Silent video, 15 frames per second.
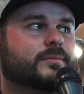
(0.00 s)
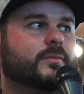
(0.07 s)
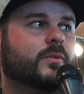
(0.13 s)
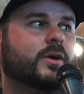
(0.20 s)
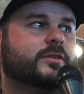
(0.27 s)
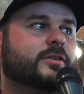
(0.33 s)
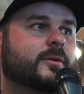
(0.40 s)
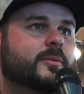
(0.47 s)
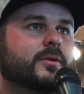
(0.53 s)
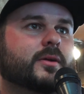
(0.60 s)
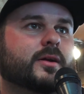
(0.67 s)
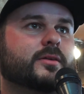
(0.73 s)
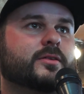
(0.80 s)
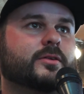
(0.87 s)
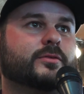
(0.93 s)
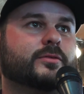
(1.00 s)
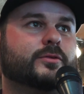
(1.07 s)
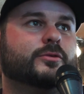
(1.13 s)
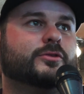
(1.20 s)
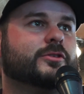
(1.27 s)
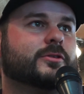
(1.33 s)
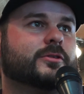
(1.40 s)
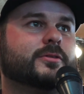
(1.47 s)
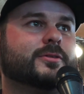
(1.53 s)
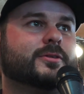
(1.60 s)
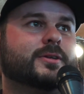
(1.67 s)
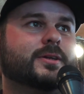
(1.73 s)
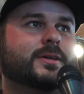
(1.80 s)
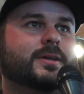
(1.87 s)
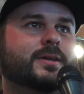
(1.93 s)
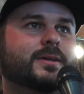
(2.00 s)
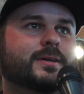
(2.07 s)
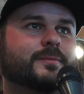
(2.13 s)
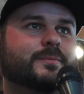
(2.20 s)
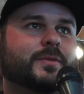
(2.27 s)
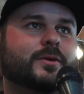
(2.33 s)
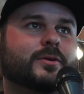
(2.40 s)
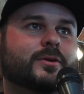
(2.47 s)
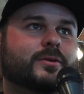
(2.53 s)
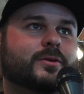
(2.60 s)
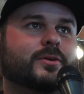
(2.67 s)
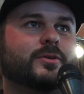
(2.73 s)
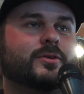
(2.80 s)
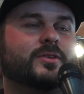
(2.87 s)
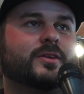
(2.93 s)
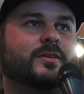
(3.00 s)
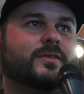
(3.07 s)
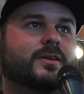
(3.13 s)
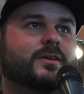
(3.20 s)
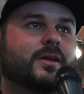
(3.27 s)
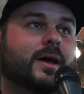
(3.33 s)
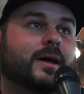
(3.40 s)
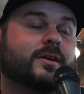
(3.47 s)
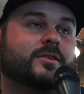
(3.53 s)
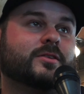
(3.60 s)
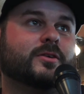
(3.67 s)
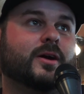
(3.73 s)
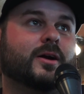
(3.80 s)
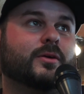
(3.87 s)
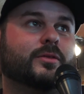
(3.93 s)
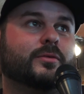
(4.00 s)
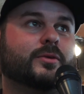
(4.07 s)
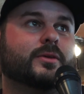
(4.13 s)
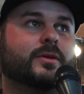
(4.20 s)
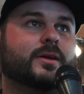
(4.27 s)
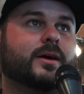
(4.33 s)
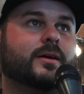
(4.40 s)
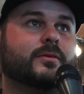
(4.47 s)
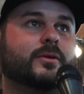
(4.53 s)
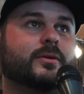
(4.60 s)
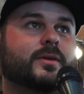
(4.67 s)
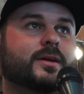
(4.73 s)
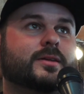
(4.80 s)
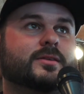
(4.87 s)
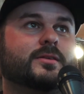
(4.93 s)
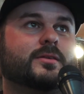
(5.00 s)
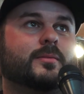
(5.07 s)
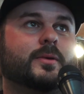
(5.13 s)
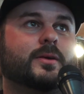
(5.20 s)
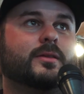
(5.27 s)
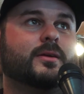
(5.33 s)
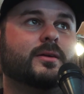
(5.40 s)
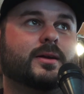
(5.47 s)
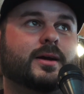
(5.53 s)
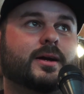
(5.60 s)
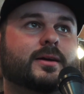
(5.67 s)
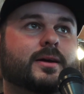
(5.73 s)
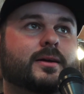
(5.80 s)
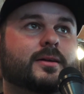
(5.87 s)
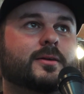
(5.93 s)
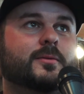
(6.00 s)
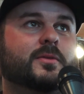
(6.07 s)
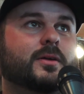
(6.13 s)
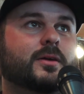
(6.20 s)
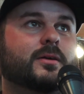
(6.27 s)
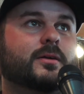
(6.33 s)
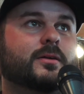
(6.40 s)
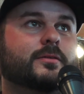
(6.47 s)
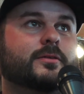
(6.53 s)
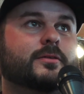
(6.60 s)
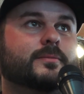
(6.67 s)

Why jeopardize your future, your safety, and I guess your health really down the road? That's the big thing that I kind of keep thinking of.